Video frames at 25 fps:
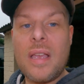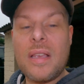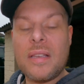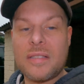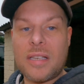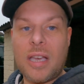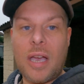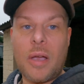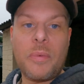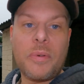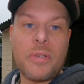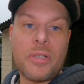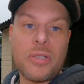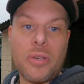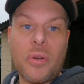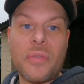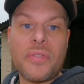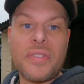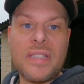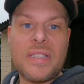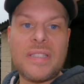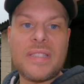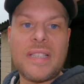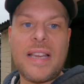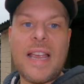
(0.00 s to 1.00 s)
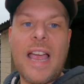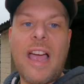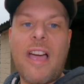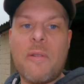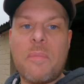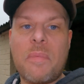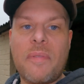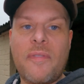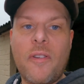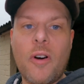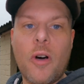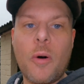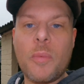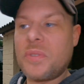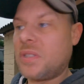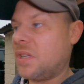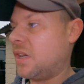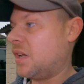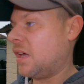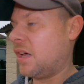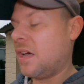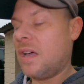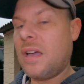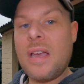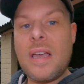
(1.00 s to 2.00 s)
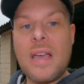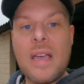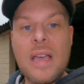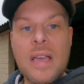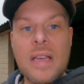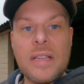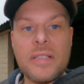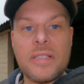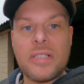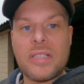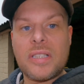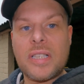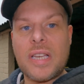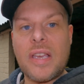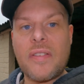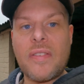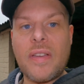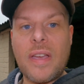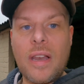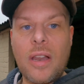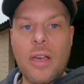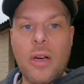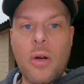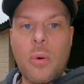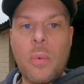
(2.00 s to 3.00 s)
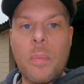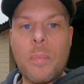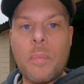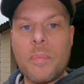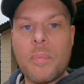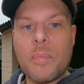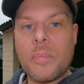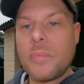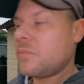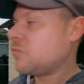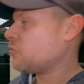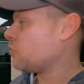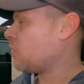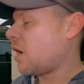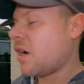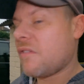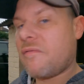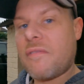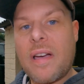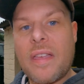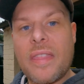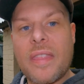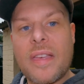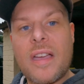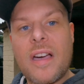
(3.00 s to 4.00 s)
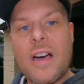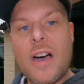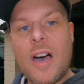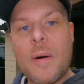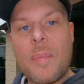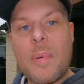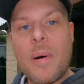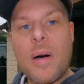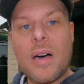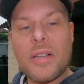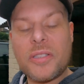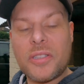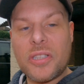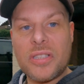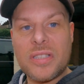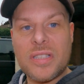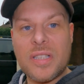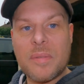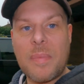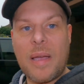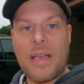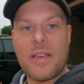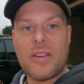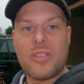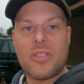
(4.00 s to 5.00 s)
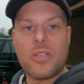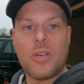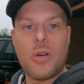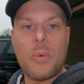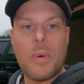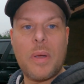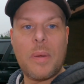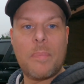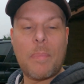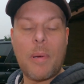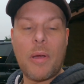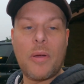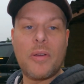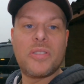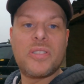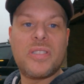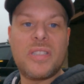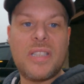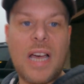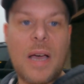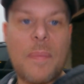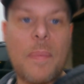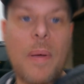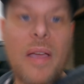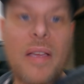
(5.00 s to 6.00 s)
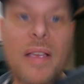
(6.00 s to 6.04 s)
So we just obviously see how it performs and just give it a little drive around the car park just to make sure we're boosting up